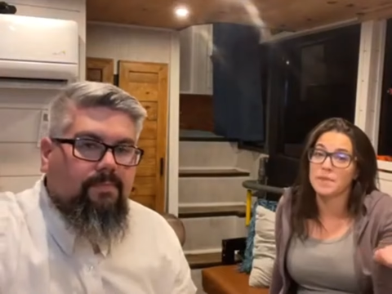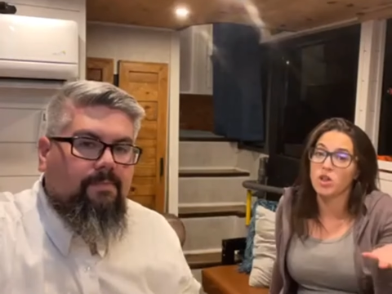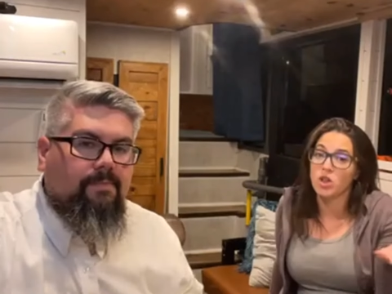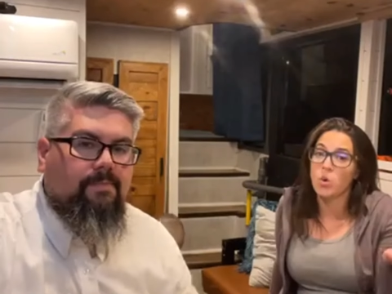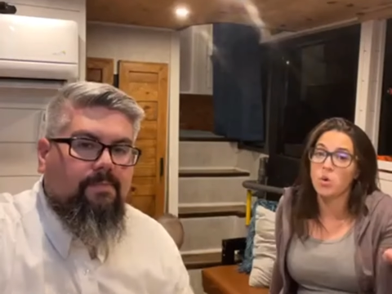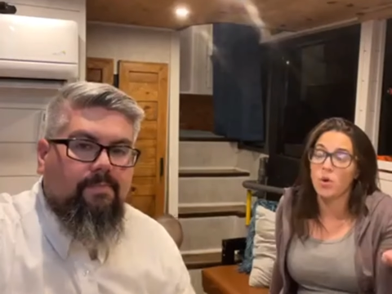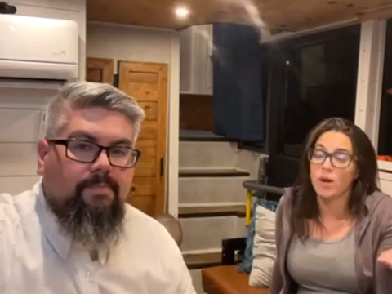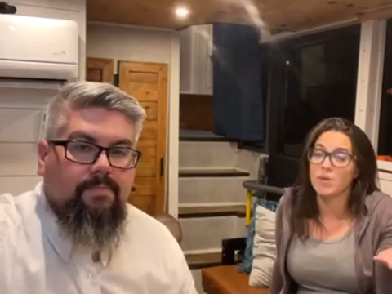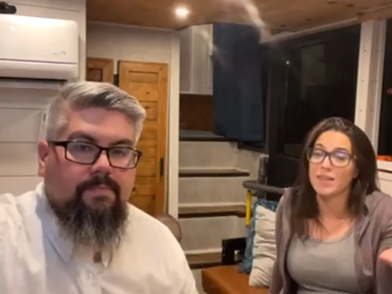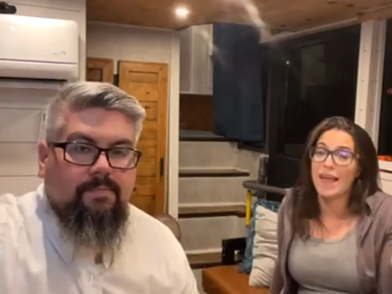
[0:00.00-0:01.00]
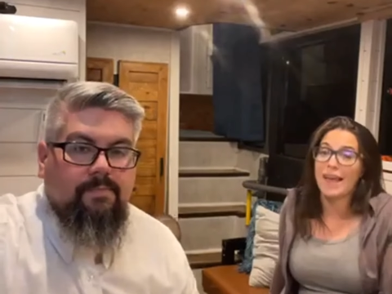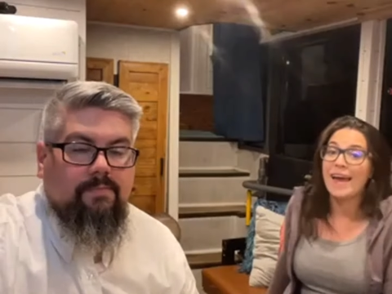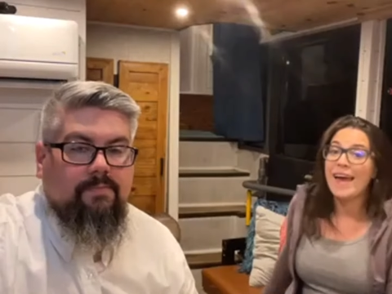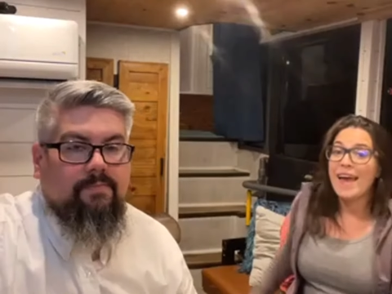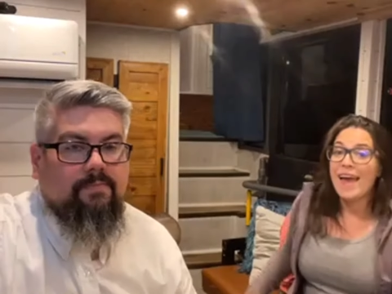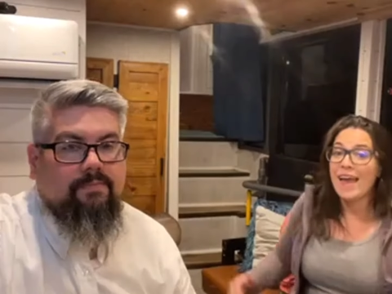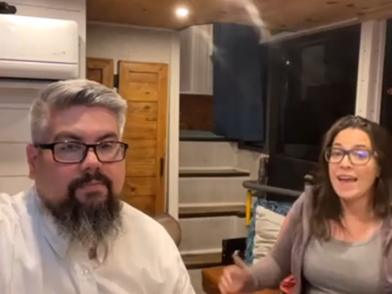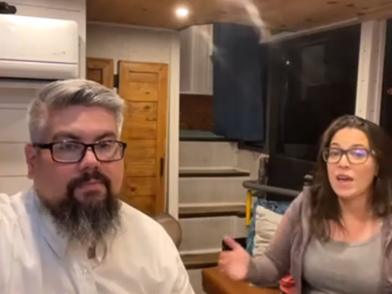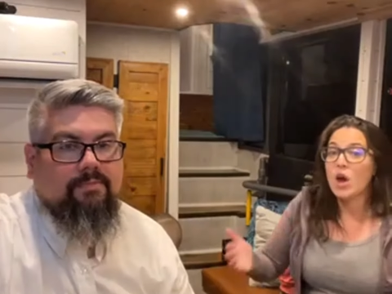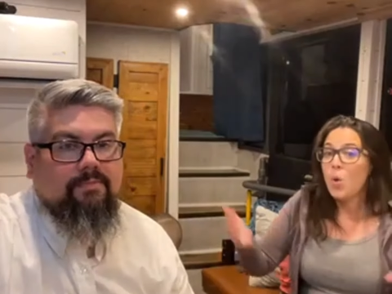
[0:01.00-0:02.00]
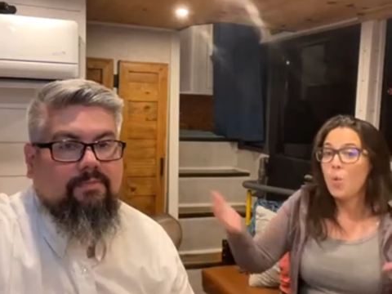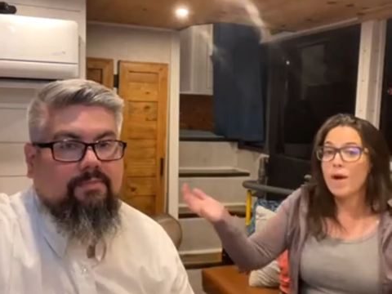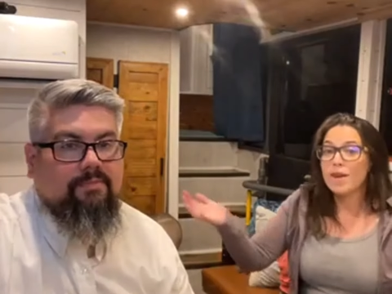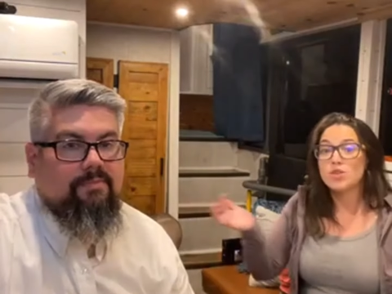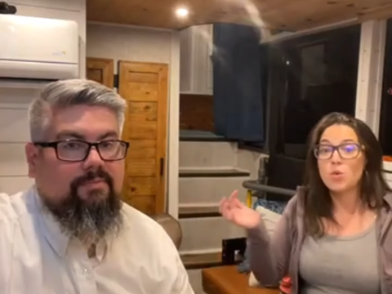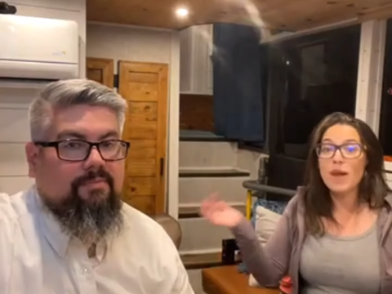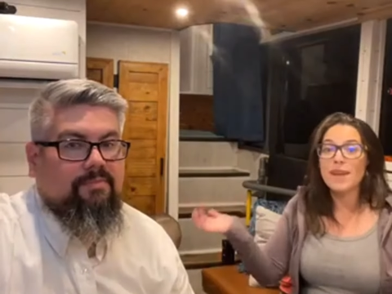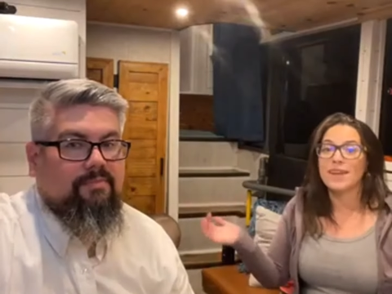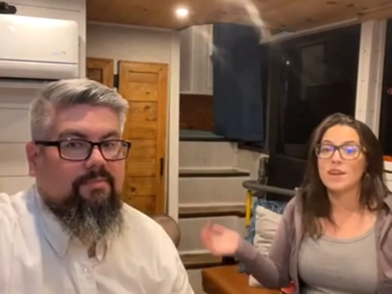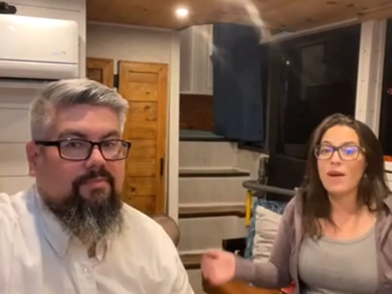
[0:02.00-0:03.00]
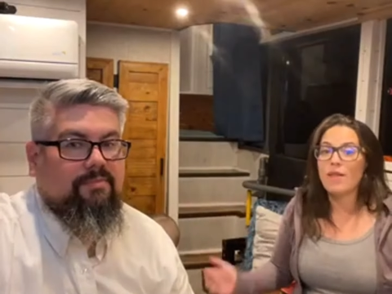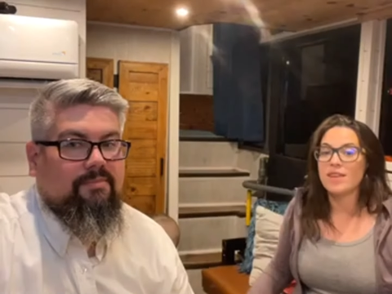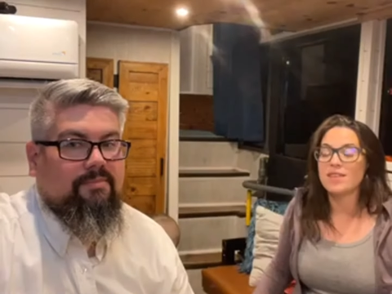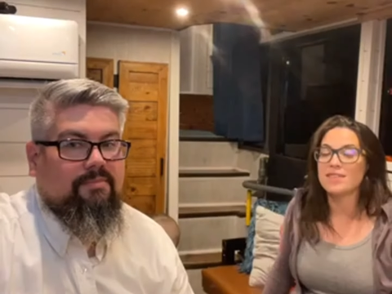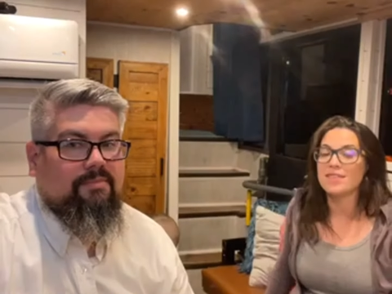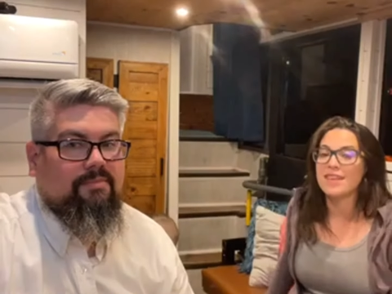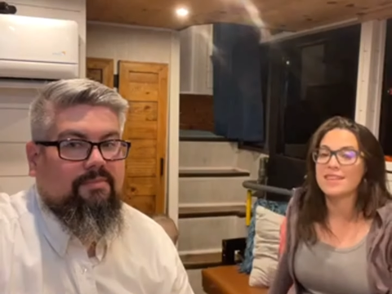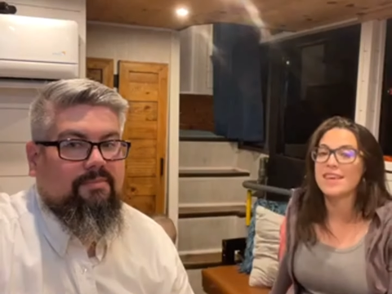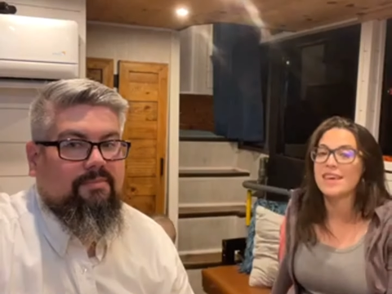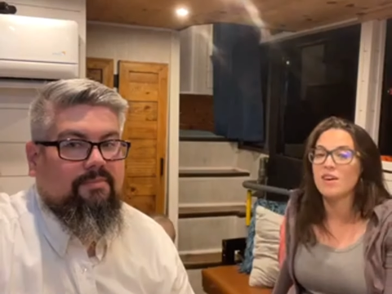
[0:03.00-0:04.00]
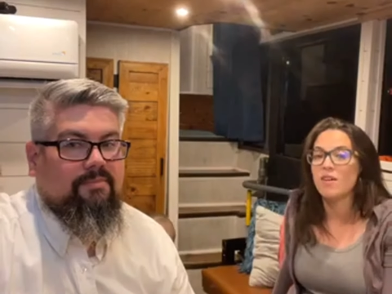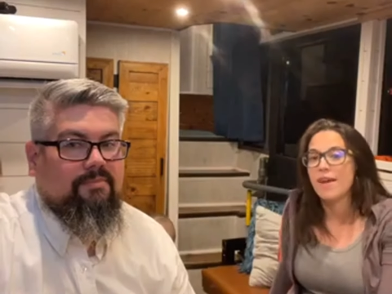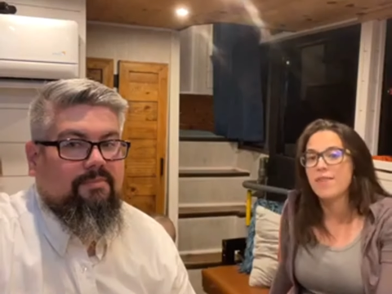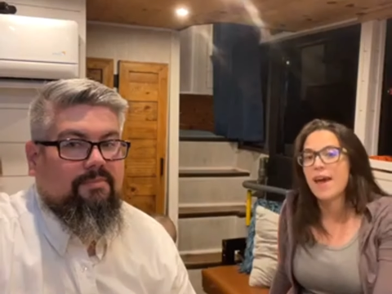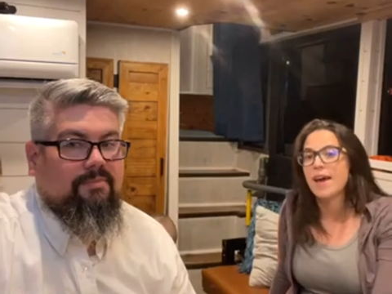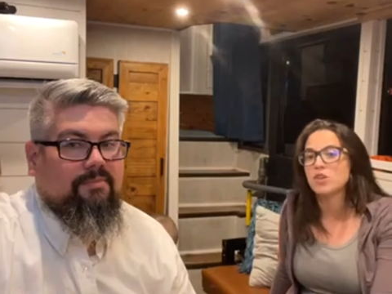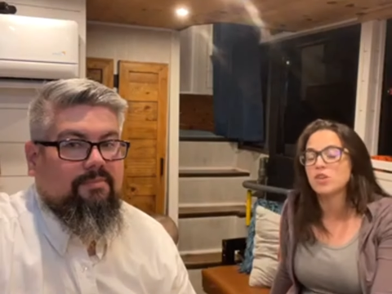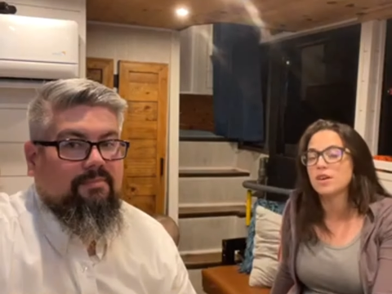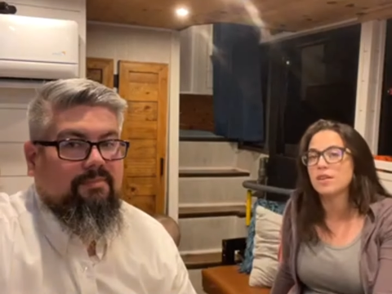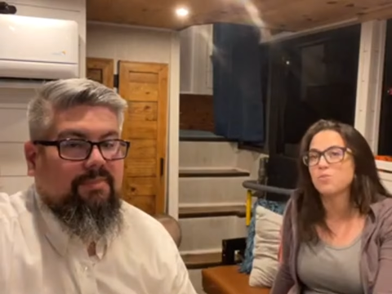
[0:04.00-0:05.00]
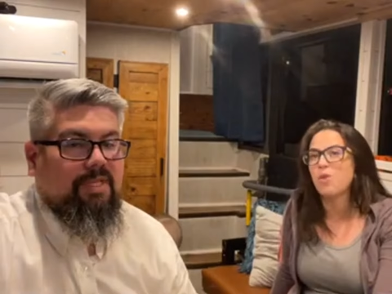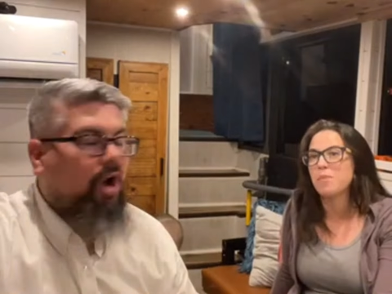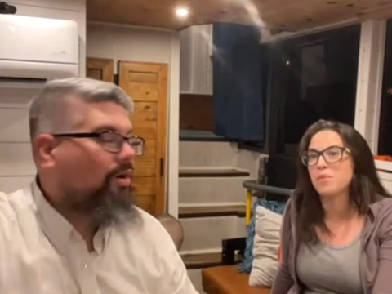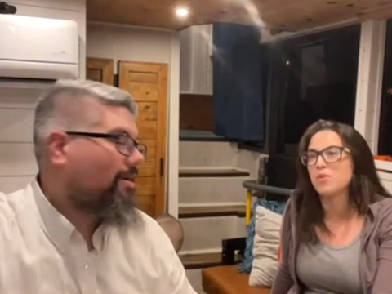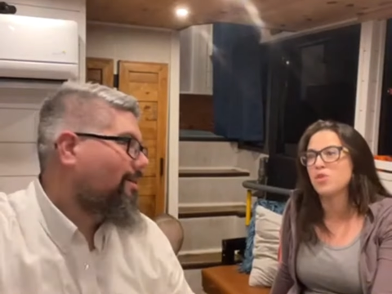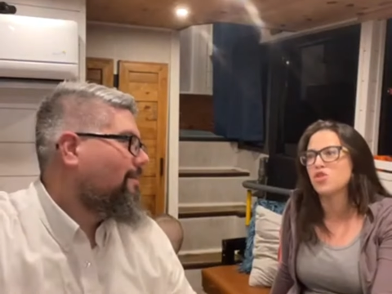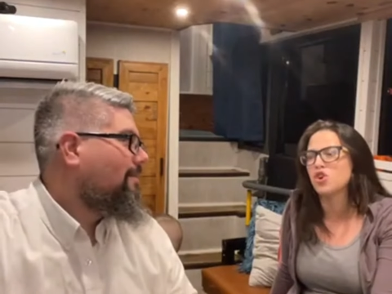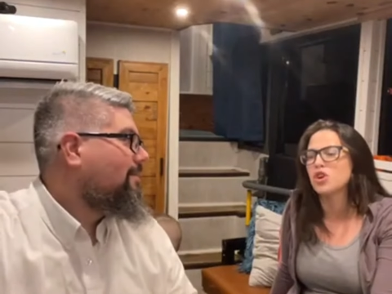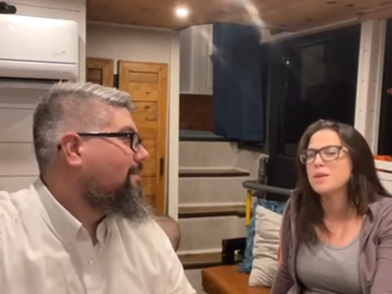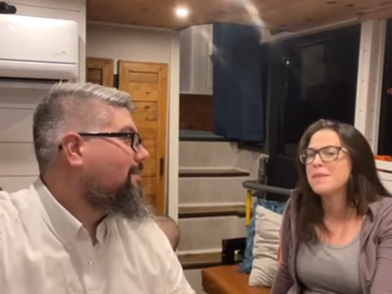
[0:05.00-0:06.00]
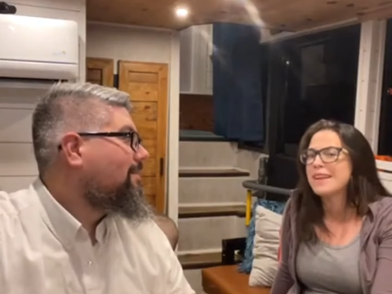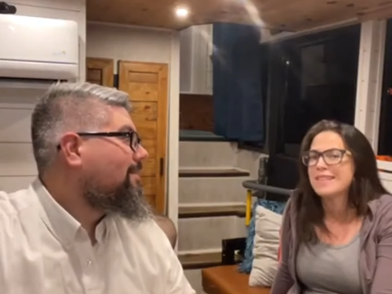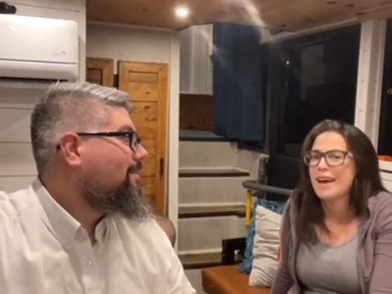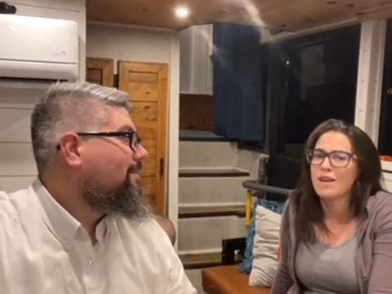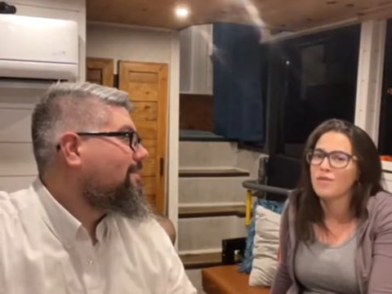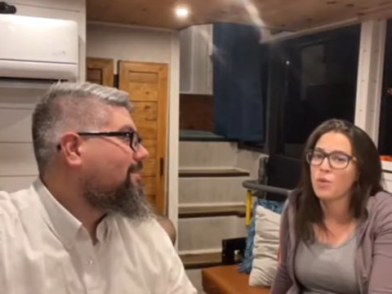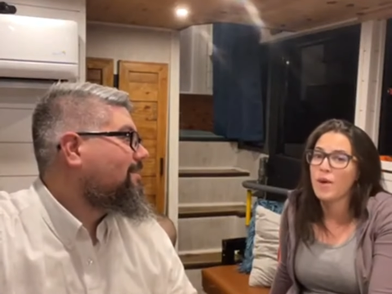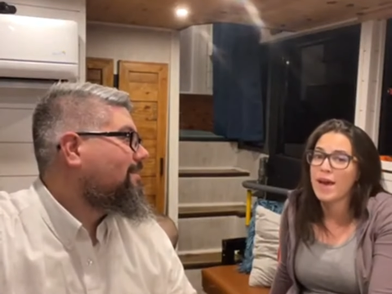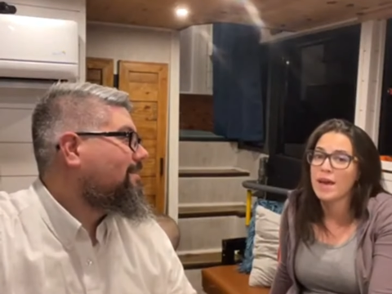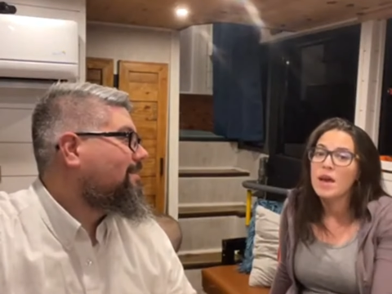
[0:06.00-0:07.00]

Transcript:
Speaker 1: a local and was like, hey, what is the way to get around this hill? And that took us probably 30 minutes out of the way.